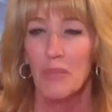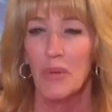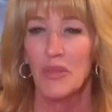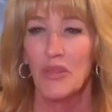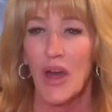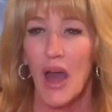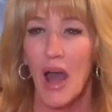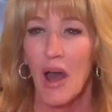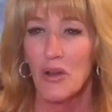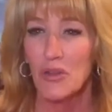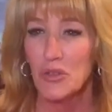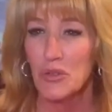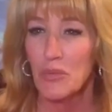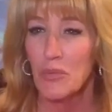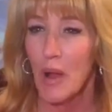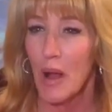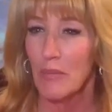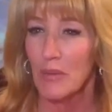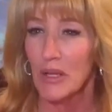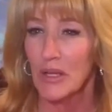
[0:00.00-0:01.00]
but the House
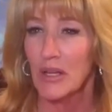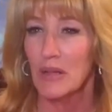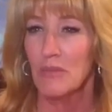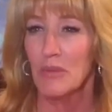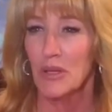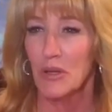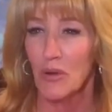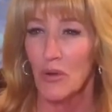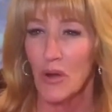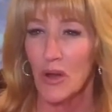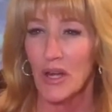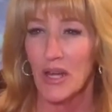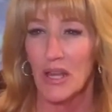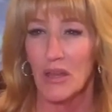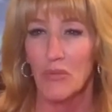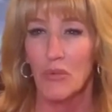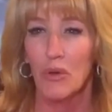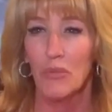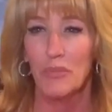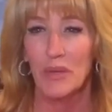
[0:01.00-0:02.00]
Republican
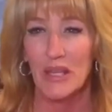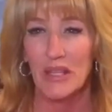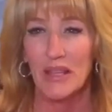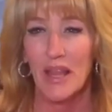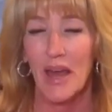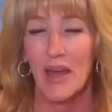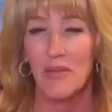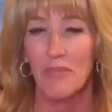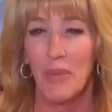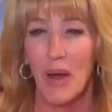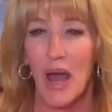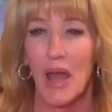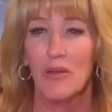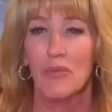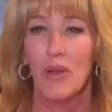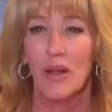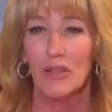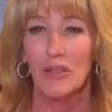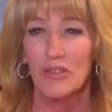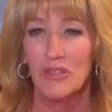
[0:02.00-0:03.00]
minority will be led
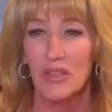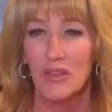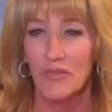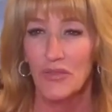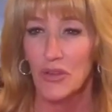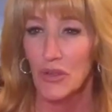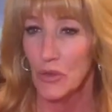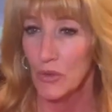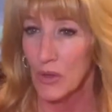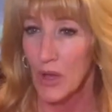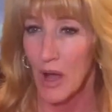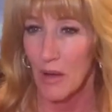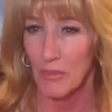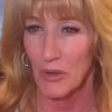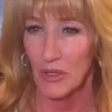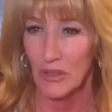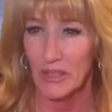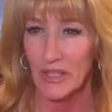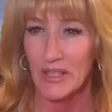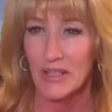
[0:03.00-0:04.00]
by relative
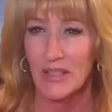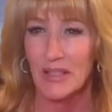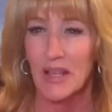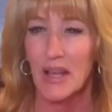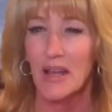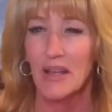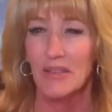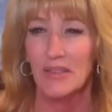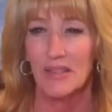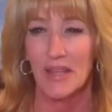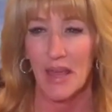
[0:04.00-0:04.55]
newcomer Lisa